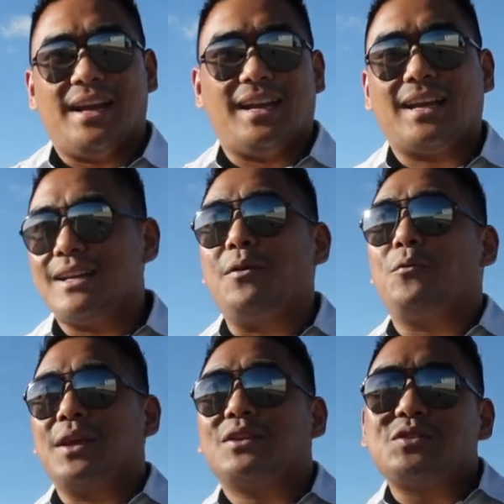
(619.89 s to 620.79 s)
And I cannot
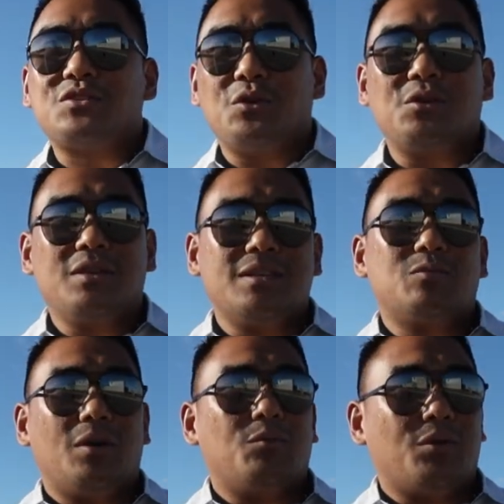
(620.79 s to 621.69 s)
wait to show you
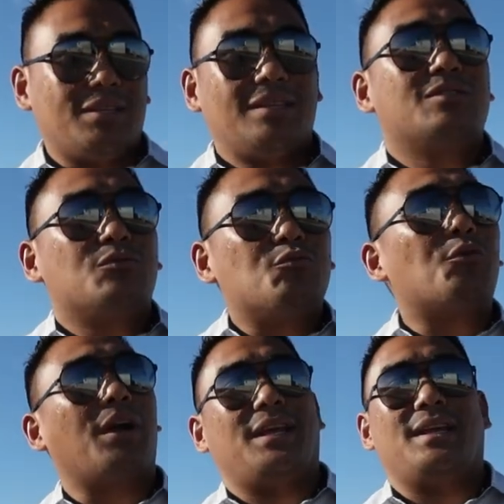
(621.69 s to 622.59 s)
this one when it's
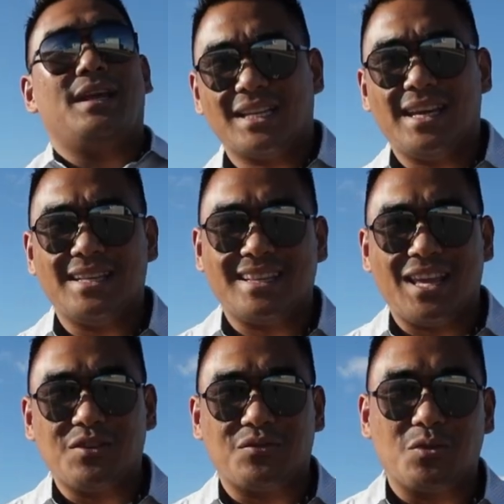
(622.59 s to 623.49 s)
ready. Once again,
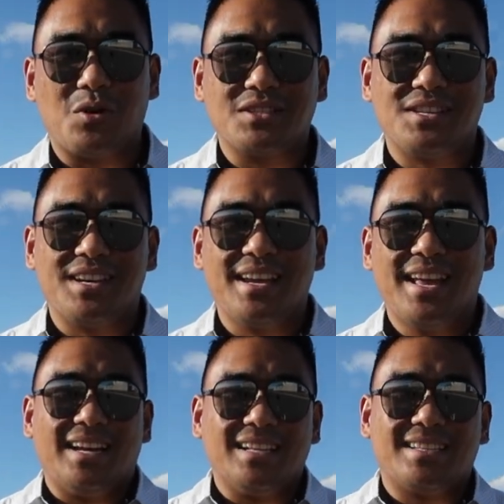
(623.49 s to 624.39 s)
thank you for watching,
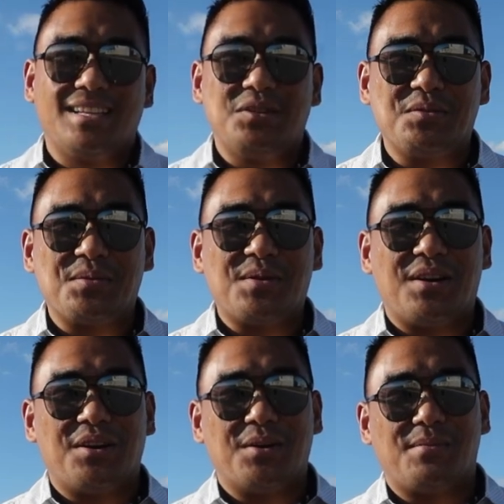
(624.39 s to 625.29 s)
and I'll see you
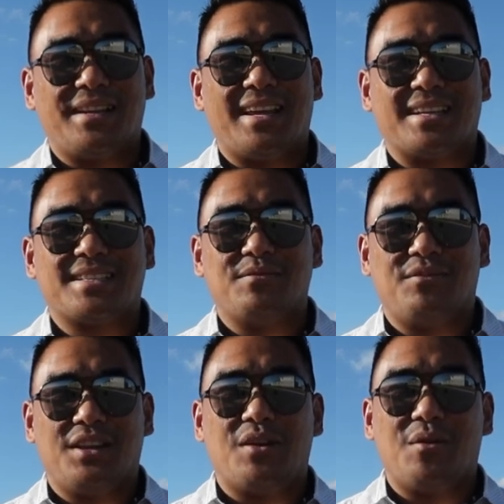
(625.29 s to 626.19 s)
on my next
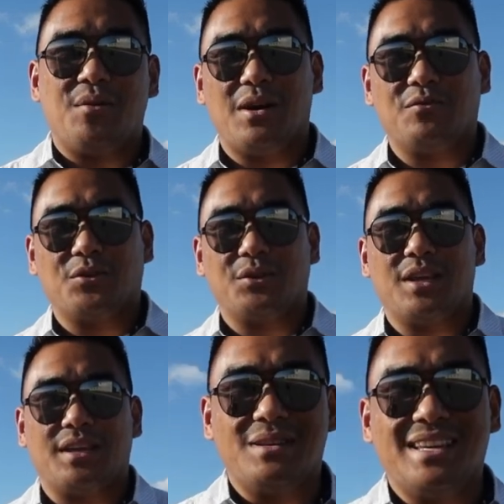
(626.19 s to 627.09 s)
video. I'm out for
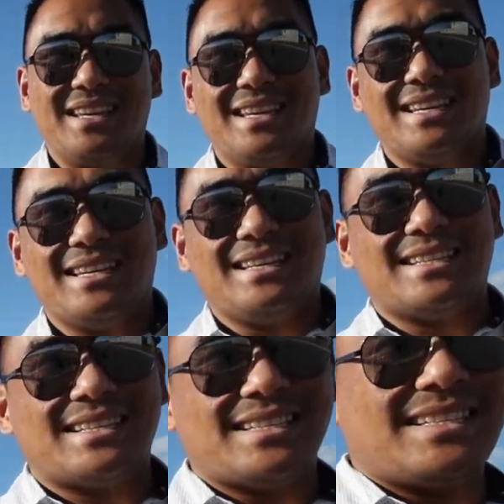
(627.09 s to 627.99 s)
today.
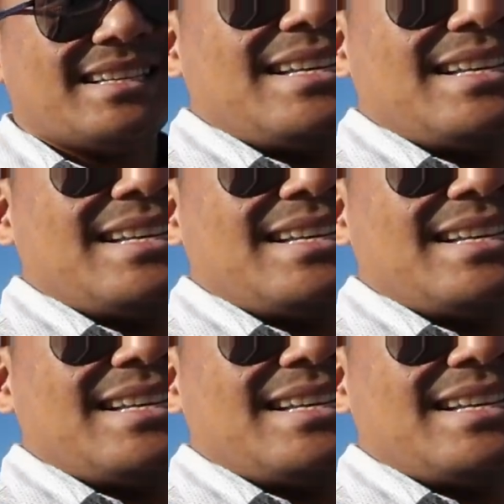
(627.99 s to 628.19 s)
Peace.